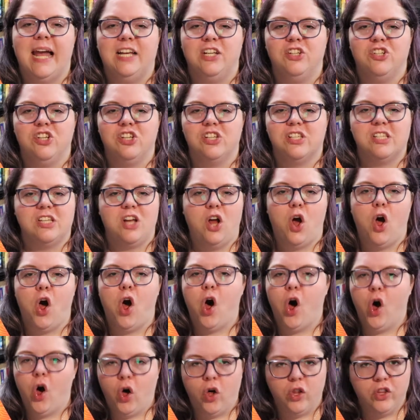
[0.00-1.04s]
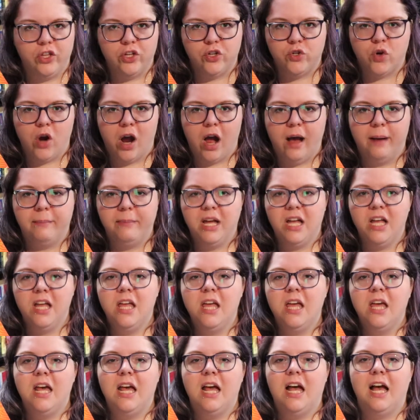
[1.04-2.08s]
and just all the drama.
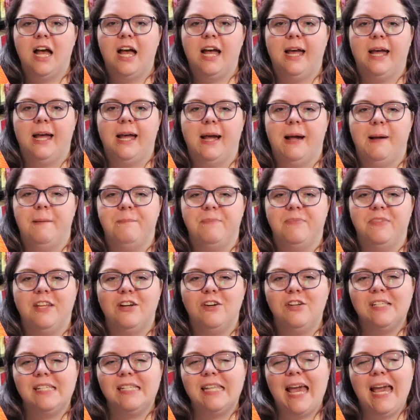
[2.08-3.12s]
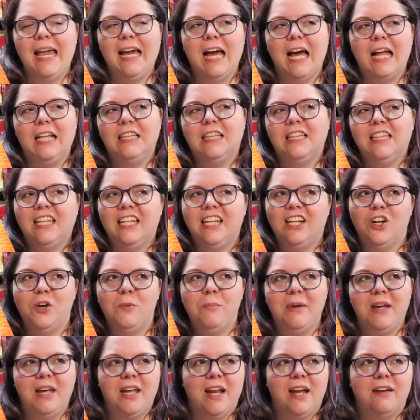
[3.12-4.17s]
Um, there's like a little
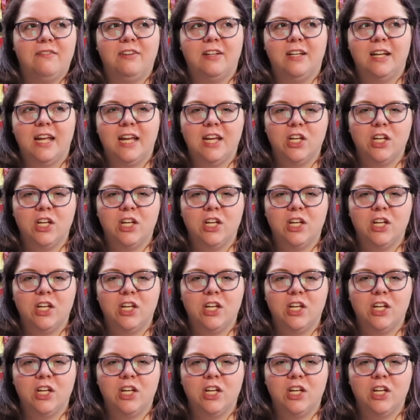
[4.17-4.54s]
bit of an